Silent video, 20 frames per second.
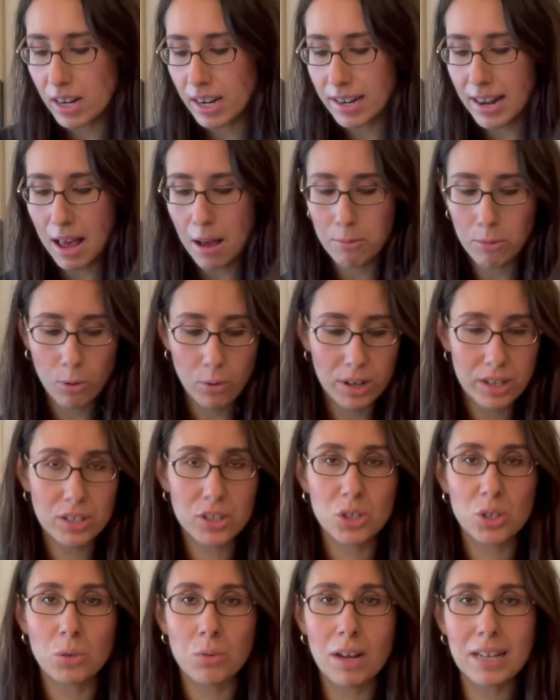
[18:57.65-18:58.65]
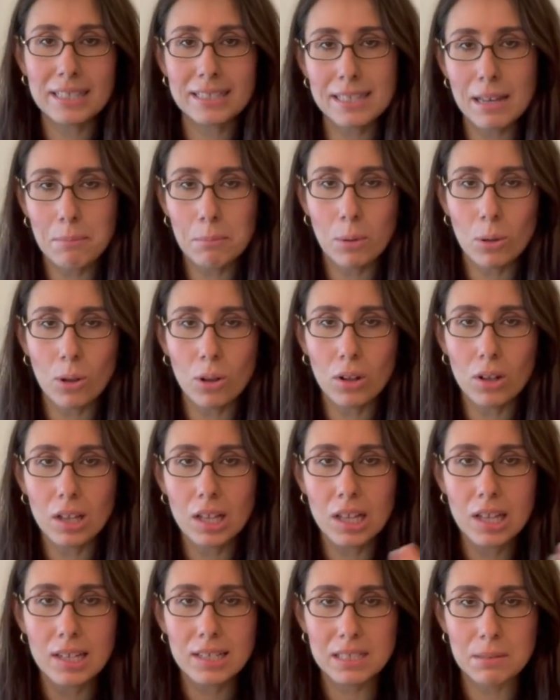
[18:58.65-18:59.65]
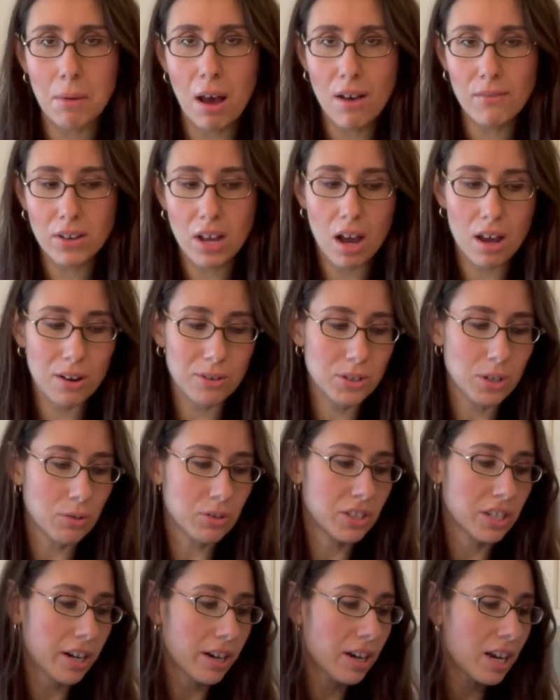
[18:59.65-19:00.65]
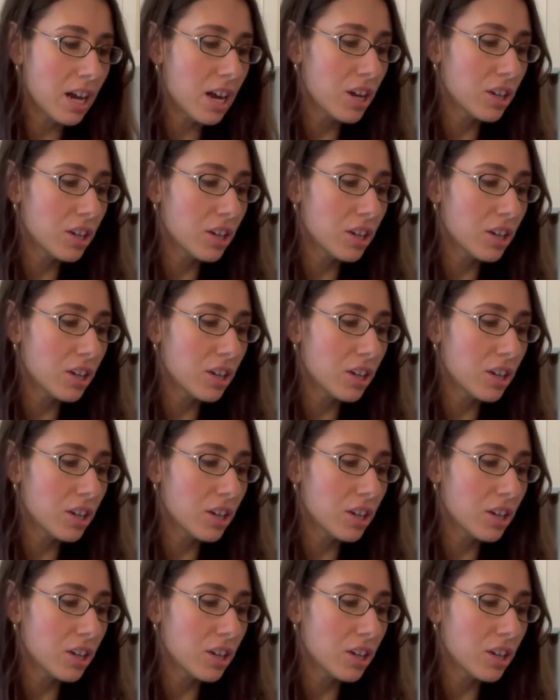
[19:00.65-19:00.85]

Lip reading: and now I'm going to assemble some avocado toast here.